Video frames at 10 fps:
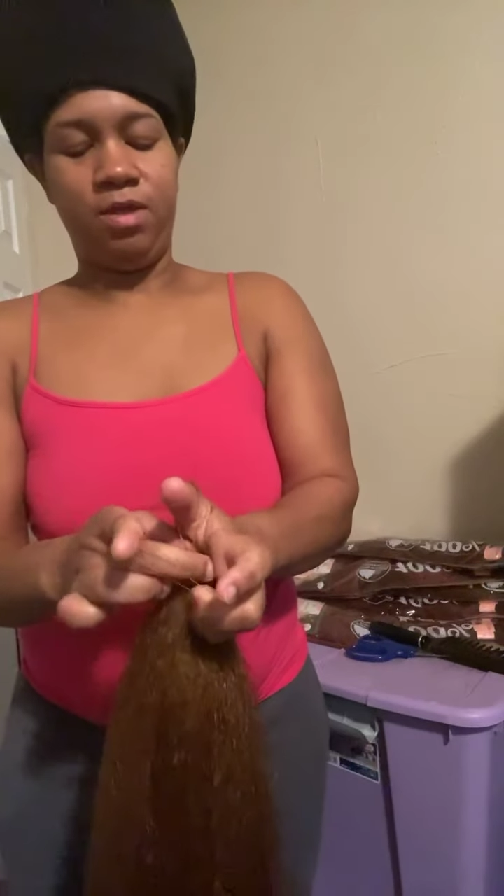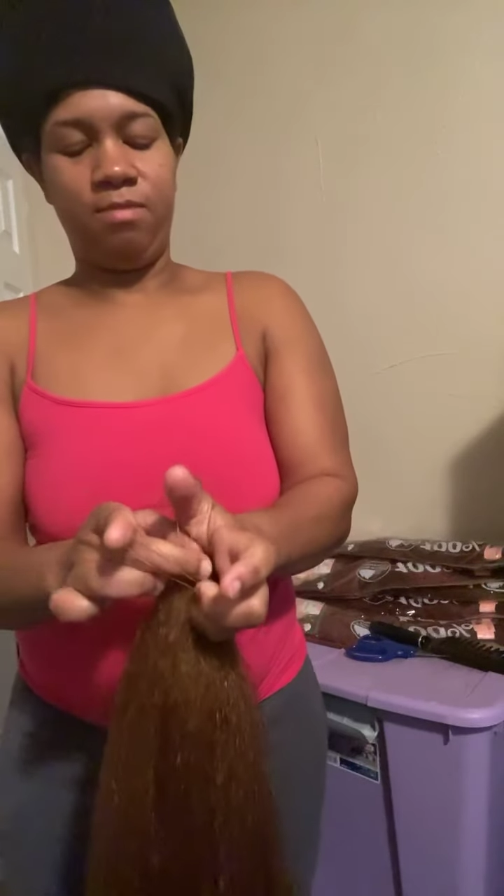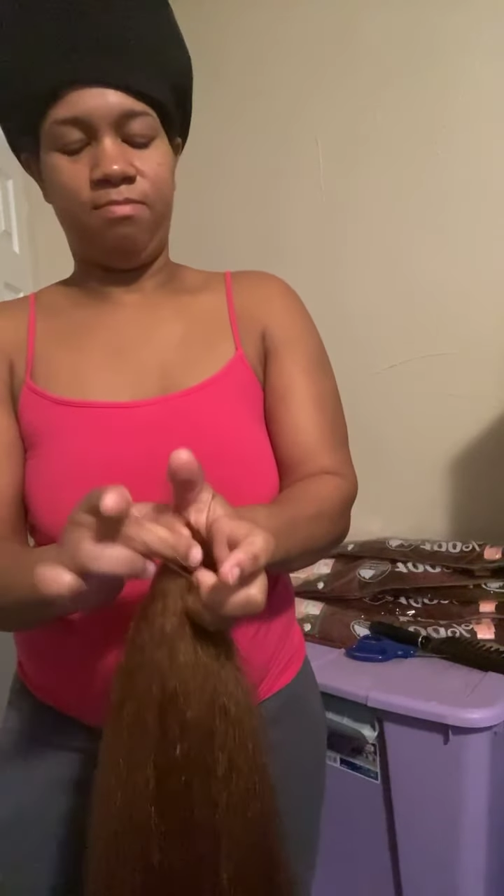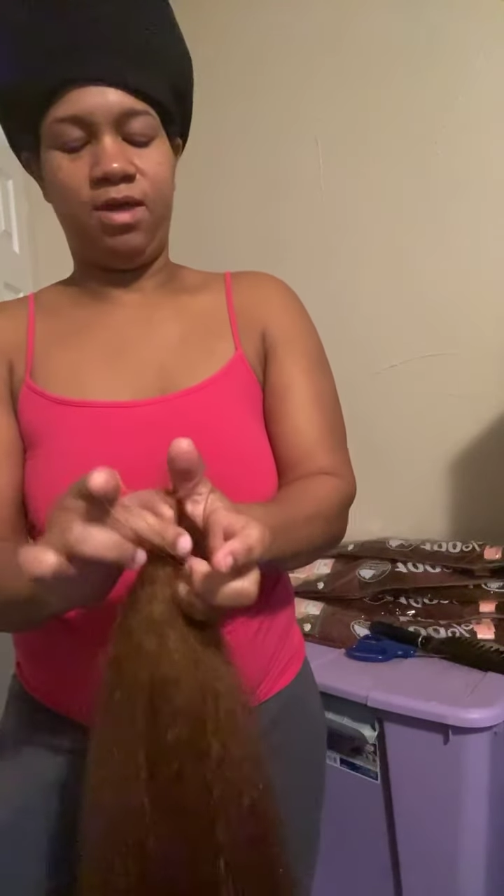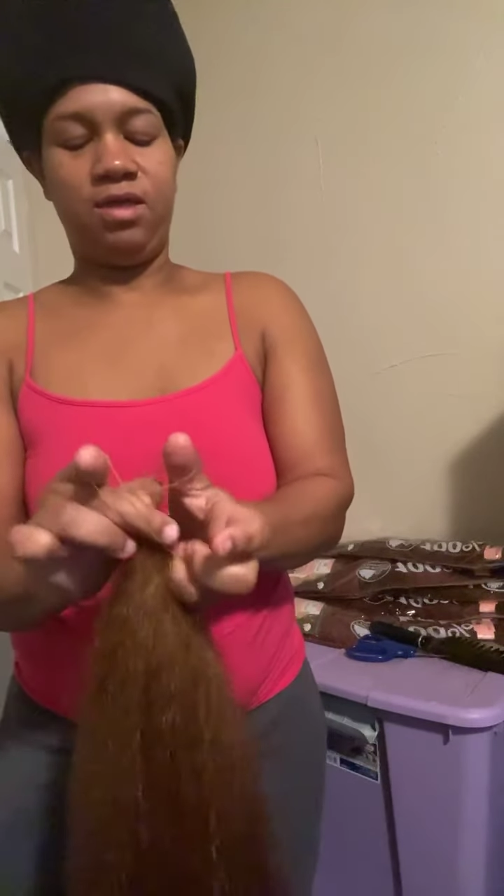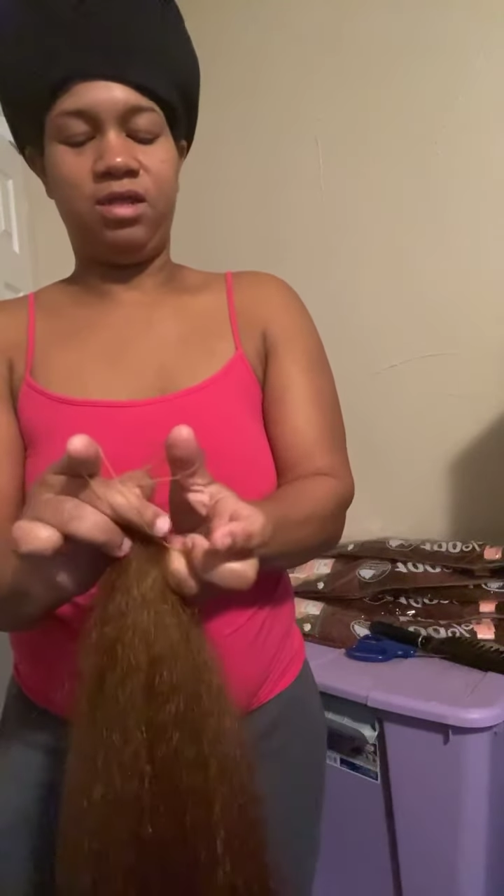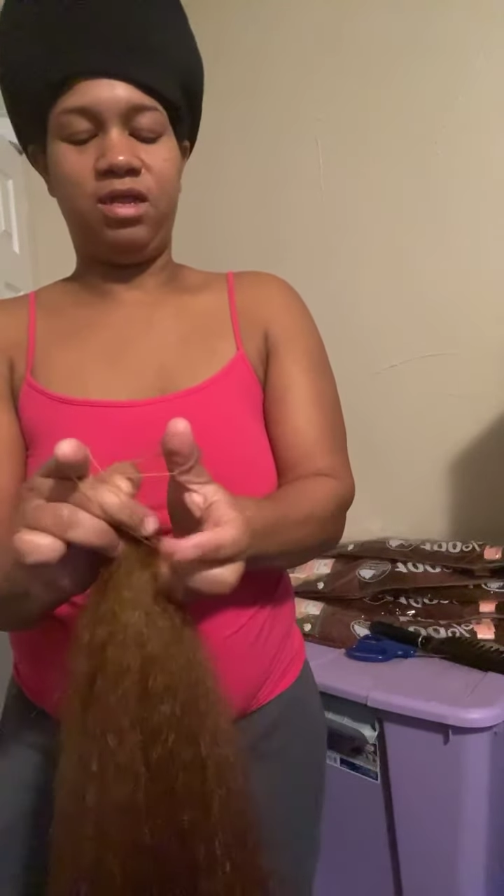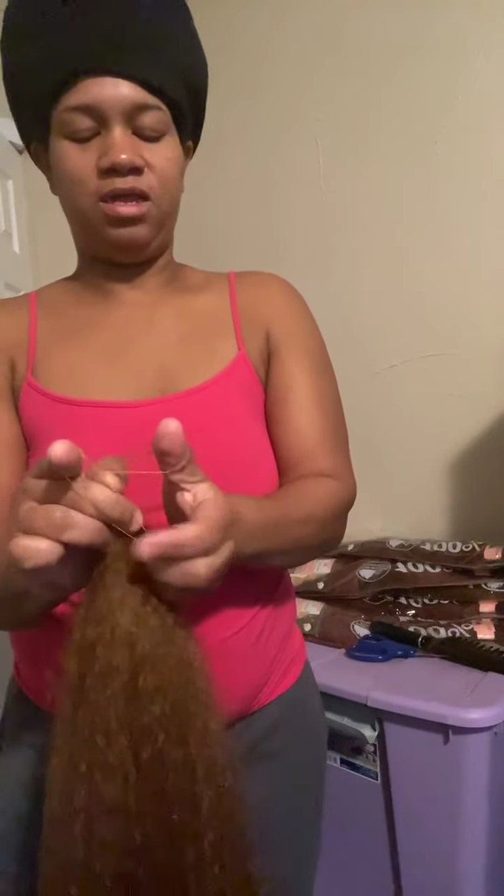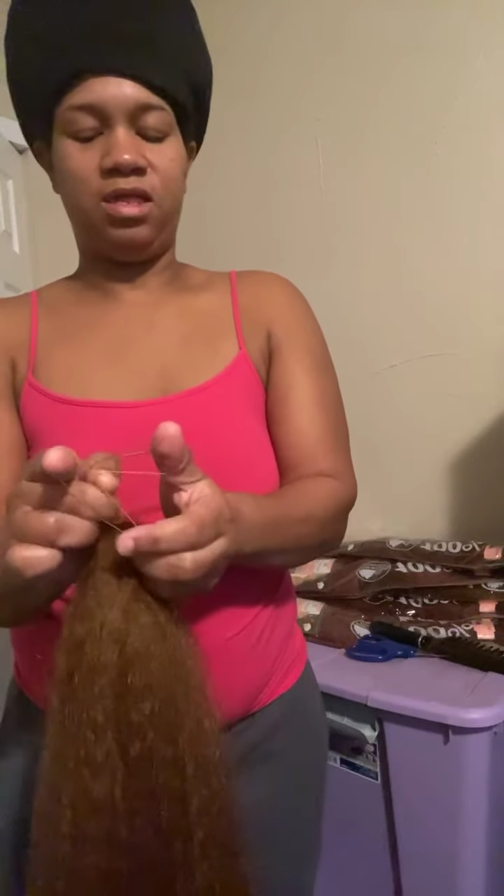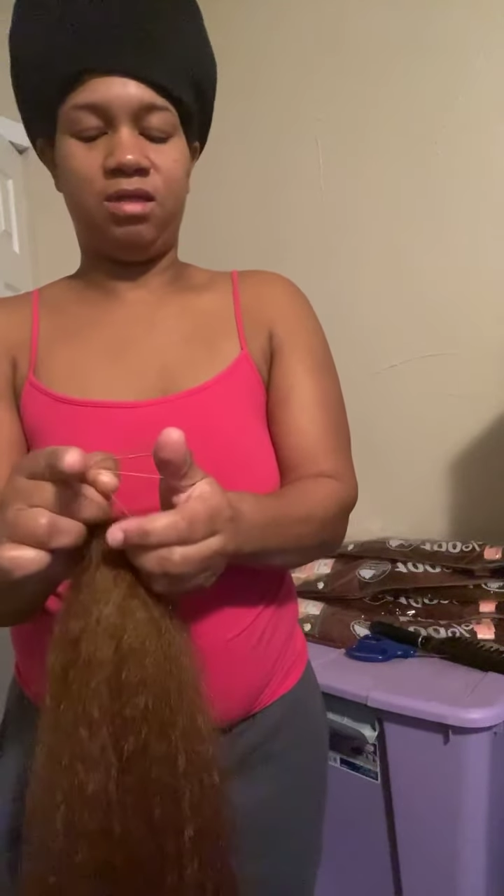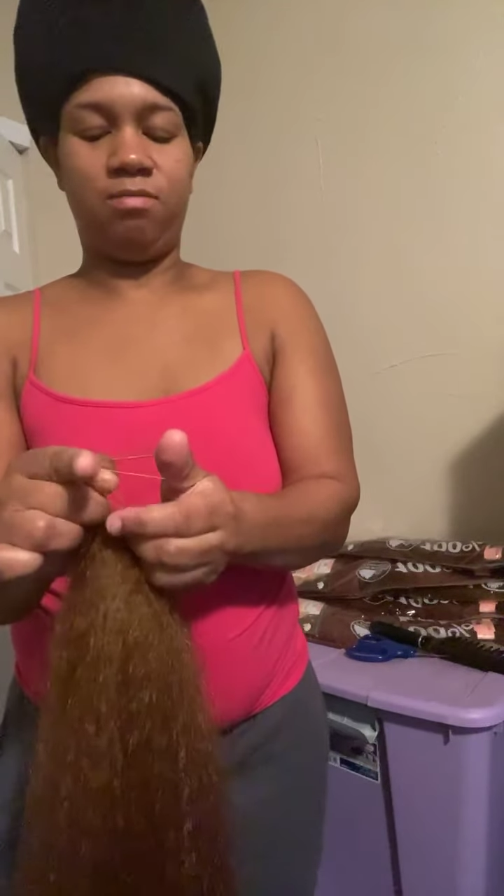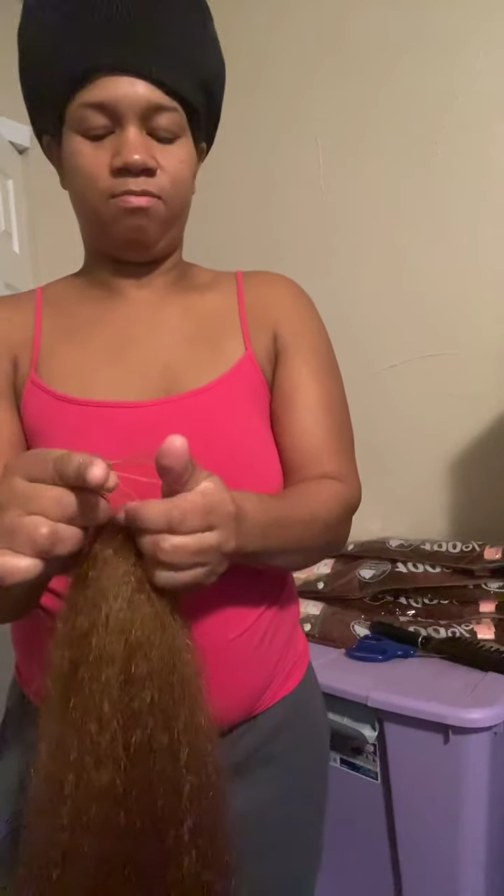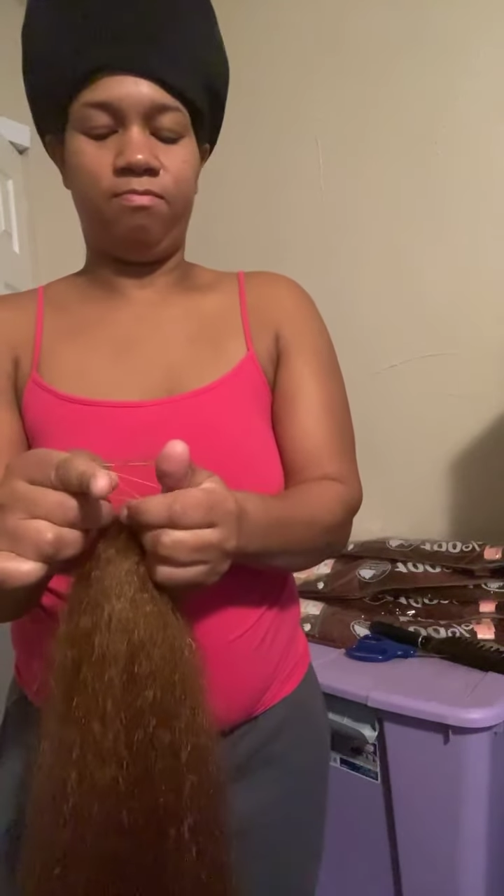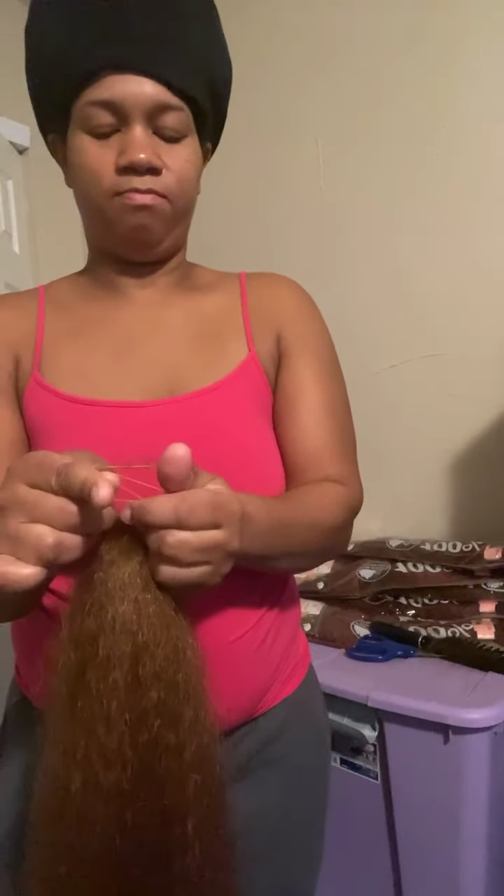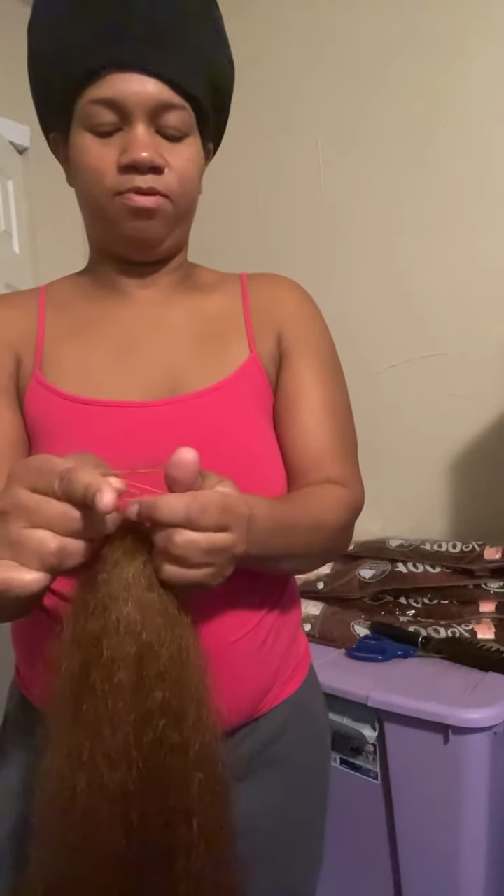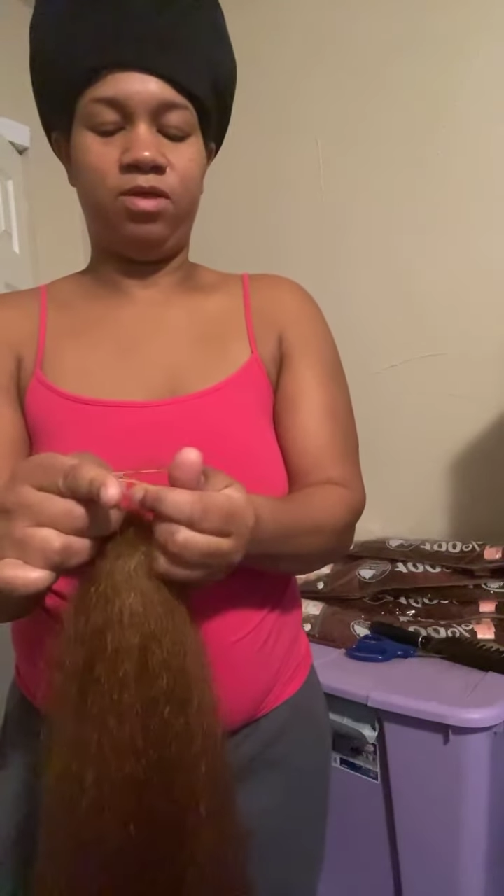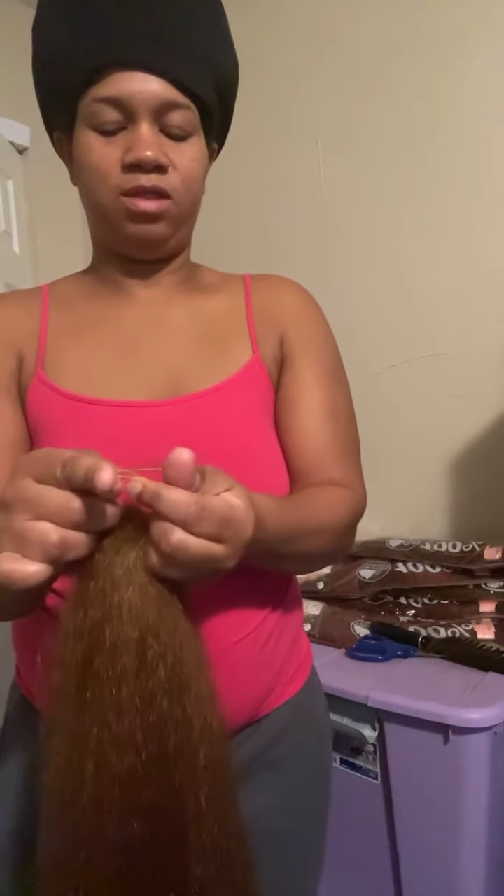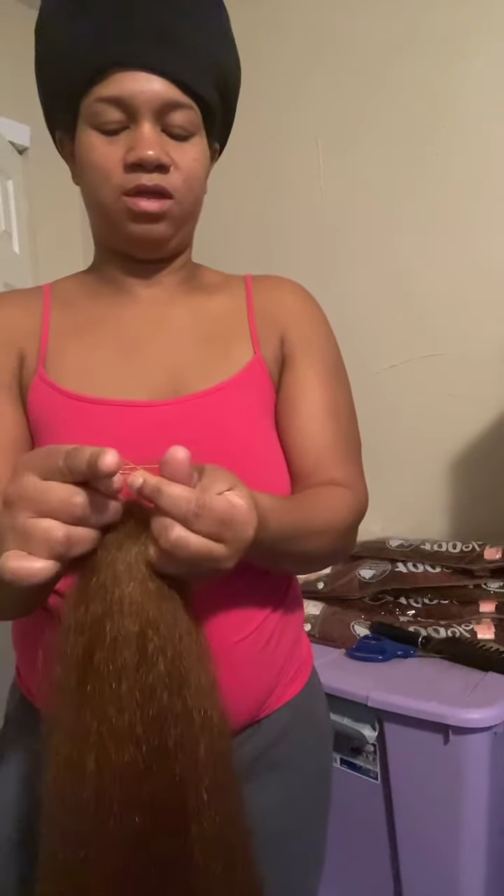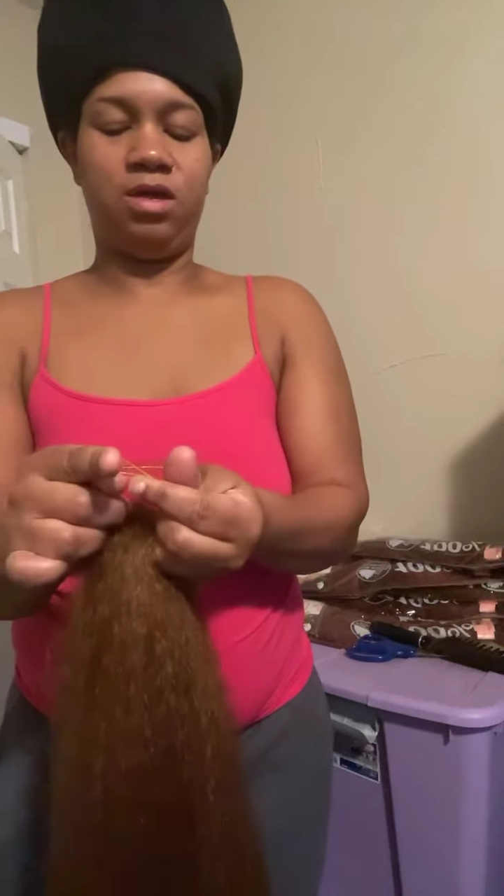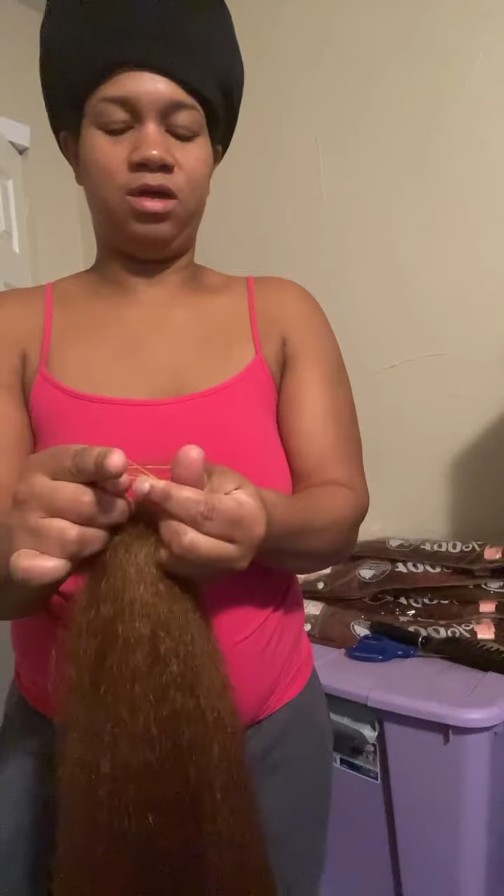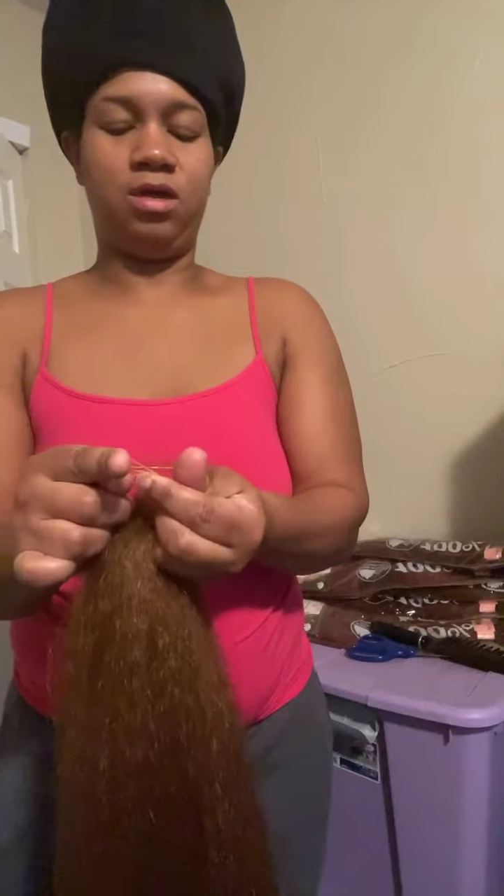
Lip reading: basically put the